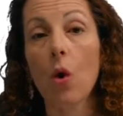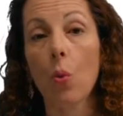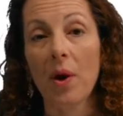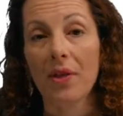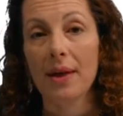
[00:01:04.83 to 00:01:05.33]

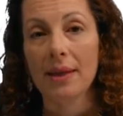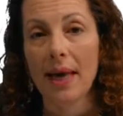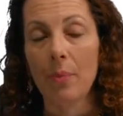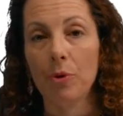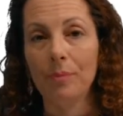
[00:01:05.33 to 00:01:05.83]
with an
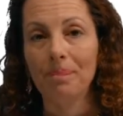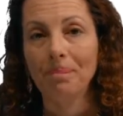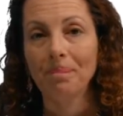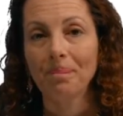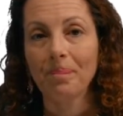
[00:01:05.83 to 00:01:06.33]
example.
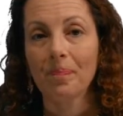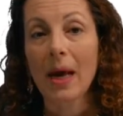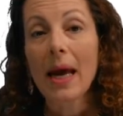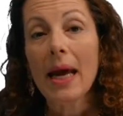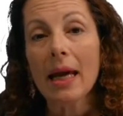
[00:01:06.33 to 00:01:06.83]

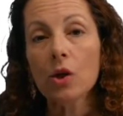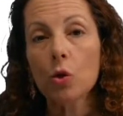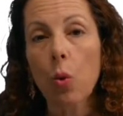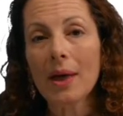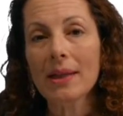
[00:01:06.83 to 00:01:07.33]
In
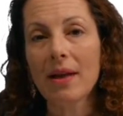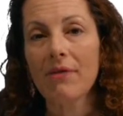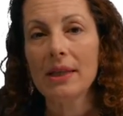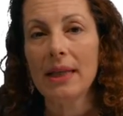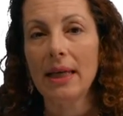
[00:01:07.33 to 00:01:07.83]

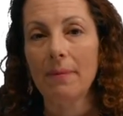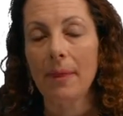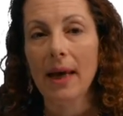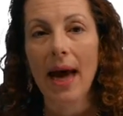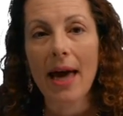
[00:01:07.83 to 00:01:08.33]
2017, the
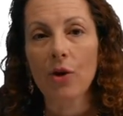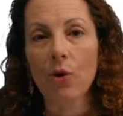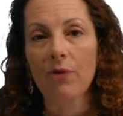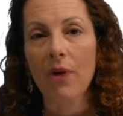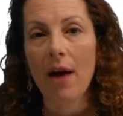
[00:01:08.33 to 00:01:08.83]
Category
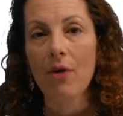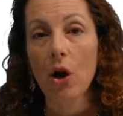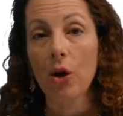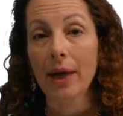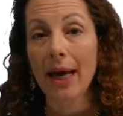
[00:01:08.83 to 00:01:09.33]
5
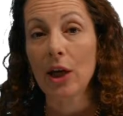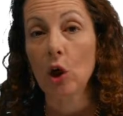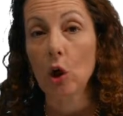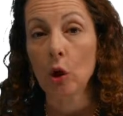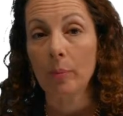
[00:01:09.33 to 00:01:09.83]
Hurricane
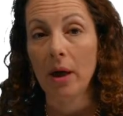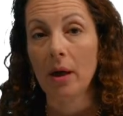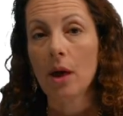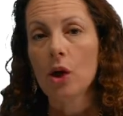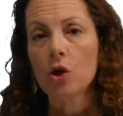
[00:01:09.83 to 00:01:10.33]
Irma
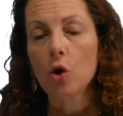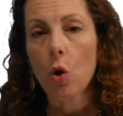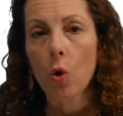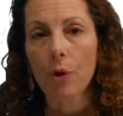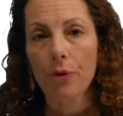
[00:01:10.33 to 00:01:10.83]

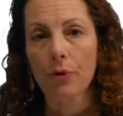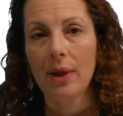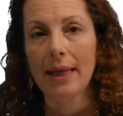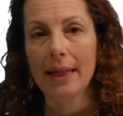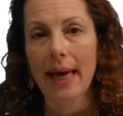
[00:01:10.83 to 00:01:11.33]
tore through the
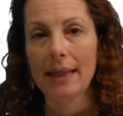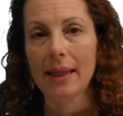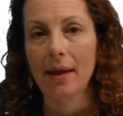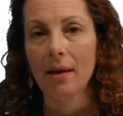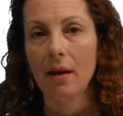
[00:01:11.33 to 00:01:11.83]
Atlantic,
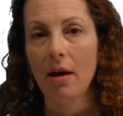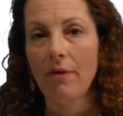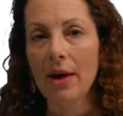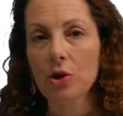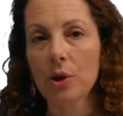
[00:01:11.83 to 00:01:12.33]

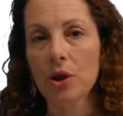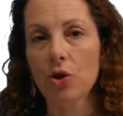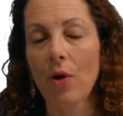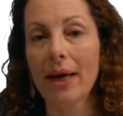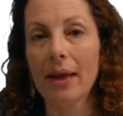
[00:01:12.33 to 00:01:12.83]
eventually
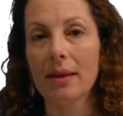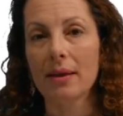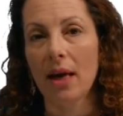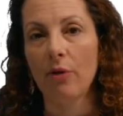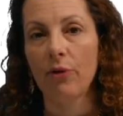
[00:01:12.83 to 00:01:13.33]
striking the state
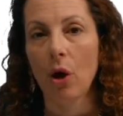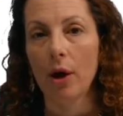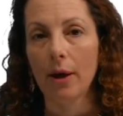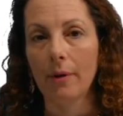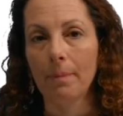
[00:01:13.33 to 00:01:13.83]
of Florida.